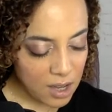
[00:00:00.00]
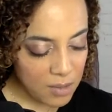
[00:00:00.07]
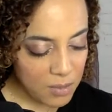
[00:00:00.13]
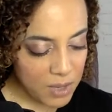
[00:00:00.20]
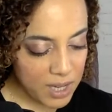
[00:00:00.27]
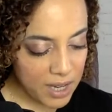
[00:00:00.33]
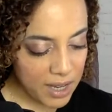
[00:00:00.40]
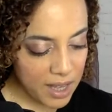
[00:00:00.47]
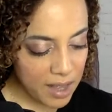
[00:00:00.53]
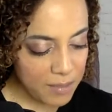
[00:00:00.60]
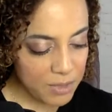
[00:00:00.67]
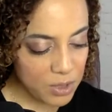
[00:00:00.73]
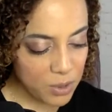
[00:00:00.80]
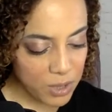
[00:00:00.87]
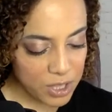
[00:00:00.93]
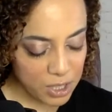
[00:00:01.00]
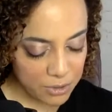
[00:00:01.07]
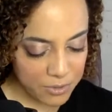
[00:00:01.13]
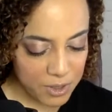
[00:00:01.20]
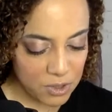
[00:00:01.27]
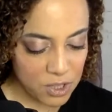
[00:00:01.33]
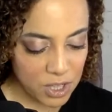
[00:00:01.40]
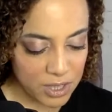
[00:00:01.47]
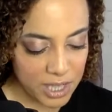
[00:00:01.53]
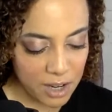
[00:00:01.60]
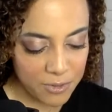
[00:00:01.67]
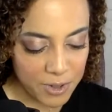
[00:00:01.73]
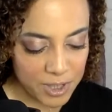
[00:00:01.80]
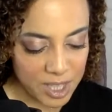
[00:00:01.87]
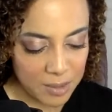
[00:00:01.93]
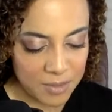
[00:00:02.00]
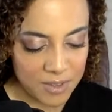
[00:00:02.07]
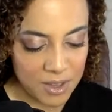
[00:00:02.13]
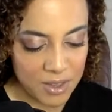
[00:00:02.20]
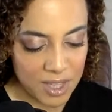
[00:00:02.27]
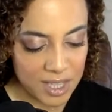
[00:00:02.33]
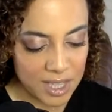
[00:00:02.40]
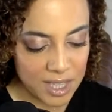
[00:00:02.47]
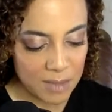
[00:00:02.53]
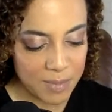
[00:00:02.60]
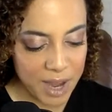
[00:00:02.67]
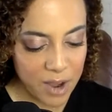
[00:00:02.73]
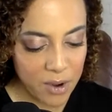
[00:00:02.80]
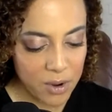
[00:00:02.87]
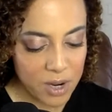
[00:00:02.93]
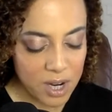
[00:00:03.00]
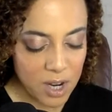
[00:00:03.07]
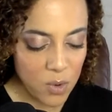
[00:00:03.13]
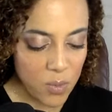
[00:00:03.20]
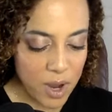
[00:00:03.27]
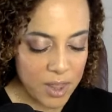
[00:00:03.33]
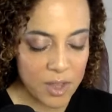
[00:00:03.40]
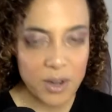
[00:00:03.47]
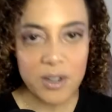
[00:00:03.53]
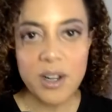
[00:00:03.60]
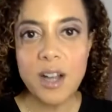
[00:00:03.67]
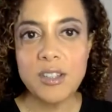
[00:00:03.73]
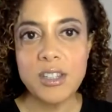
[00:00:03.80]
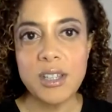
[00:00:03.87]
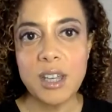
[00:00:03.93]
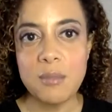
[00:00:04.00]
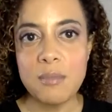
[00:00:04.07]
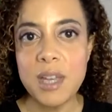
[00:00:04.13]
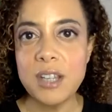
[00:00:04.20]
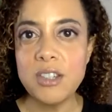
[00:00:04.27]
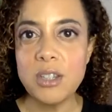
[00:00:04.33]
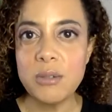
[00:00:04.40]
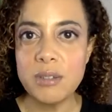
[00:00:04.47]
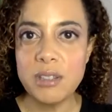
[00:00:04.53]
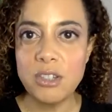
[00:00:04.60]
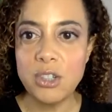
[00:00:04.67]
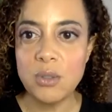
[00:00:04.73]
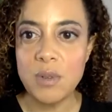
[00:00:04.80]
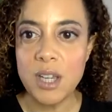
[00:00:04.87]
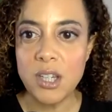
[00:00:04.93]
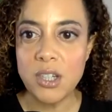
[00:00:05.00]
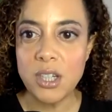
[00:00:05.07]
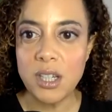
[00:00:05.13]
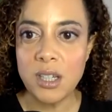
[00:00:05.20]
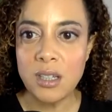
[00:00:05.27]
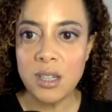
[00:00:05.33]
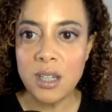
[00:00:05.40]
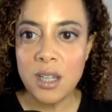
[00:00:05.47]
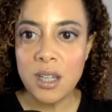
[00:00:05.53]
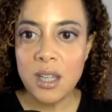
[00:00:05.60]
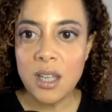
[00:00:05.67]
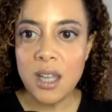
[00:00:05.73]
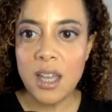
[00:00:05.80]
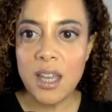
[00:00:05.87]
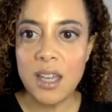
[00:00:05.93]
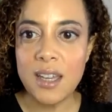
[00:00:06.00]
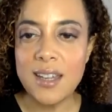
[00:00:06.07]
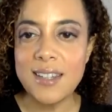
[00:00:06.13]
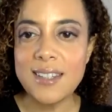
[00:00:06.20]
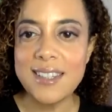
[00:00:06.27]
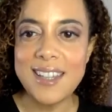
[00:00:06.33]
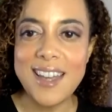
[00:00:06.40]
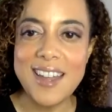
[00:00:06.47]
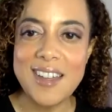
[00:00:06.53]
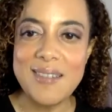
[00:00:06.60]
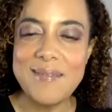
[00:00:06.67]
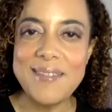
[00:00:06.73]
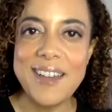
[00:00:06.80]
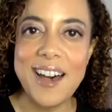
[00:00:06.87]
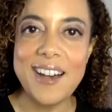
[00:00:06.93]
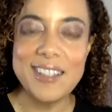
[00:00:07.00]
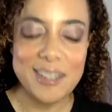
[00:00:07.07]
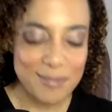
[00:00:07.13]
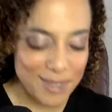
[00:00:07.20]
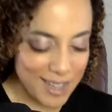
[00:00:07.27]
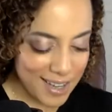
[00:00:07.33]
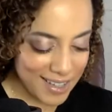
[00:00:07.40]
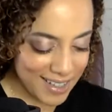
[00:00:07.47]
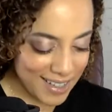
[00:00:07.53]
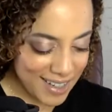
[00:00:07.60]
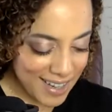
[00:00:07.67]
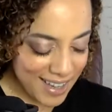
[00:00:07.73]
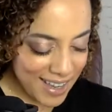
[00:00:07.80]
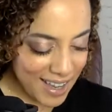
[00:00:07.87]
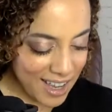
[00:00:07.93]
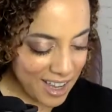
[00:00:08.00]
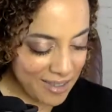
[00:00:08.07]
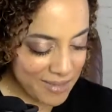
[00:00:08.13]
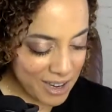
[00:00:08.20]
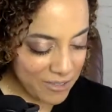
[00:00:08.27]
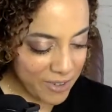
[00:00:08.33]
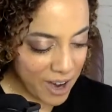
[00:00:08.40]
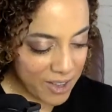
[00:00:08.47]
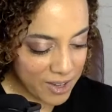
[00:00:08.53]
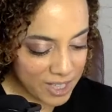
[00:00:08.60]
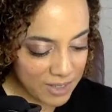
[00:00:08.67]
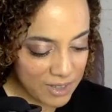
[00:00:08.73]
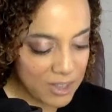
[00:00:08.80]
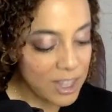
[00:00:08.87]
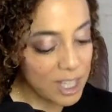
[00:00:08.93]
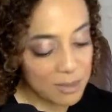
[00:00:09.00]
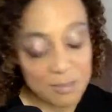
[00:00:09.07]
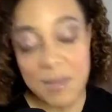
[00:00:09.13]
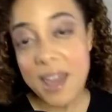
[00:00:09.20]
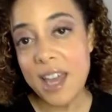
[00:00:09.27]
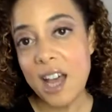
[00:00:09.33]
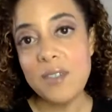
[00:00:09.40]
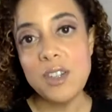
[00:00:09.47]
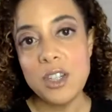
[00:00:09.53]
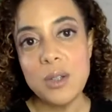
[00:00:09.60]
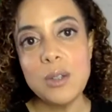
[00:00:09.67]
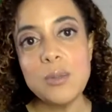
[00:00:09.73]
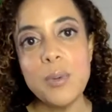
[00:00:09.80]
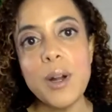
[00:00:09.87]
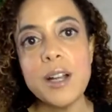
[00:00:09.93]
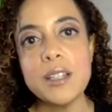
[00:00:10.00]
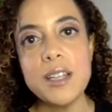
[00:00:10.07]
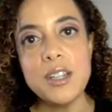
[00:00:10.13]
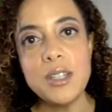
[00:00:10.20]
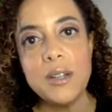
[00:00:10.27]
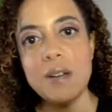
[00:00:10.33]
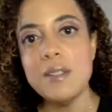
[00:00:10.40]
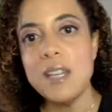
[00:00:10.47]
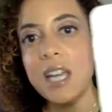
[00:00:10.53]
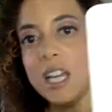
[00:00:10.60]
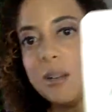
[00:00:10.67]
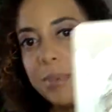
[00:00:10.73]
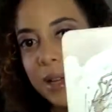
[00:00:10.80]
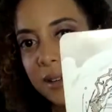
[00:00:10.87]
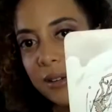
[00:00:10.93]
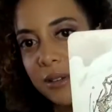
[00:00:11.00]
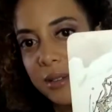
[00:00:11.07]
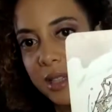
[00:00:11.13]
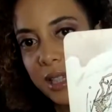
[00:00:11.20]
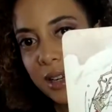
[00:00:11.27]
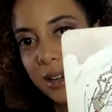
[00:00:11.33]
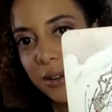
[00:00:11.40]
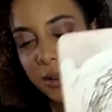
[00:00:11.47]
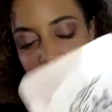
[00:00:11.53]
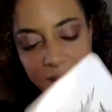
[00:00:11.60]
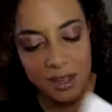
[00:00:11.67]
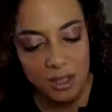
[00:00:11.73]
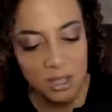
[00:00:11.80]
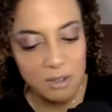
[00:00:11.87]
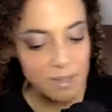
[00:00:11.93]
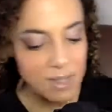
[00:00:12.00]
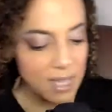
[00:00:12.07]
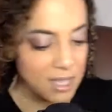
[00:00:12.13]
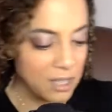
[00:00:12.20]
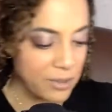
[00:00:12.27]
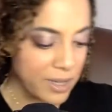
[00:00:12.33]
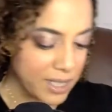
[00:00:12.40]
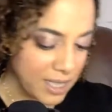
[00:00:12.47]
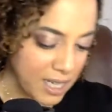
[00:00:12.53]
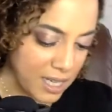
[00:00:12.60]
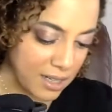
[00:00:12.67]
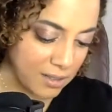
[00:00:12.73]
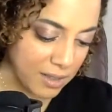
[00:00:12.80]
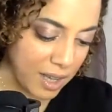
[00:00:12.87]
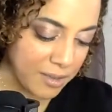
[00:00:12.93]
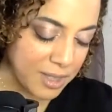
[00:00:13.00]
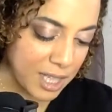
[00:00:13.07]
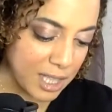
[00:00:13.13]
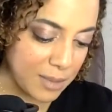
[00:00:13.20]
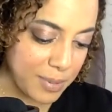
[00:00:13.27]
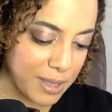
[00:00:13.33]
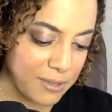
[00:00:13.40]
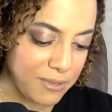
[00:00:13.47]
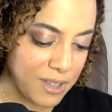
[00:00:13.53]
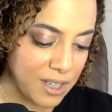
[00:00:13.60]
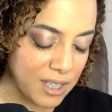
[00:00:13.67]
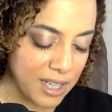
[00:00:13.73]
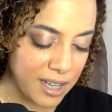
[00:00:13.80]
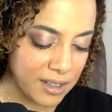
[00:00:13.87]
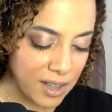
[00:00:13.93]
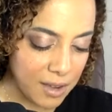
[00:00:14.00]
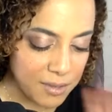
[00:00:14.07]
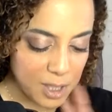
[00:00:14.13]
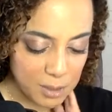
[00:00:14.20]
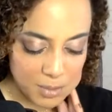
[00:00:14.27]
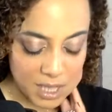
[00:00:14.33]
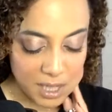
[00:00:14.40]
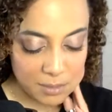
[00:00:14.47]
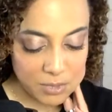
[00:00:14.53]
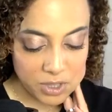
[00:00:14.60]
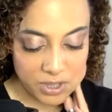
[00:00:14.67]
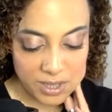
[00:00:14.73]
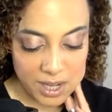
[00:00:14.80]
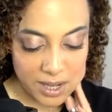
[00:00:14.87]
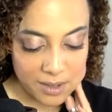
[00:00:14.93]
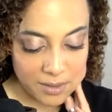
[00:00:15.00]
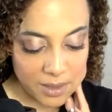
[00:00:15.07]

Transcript: when it comes toward your future. Now, for some of you, this is about whether or not to commit to a situation. And awesome, Shelly. And for others of you, this may have to do with work because I do have the Eight of Pentacles here. Okay, so if it doesn't resonate in a love sense, but it feels like love to me, I'm just saying.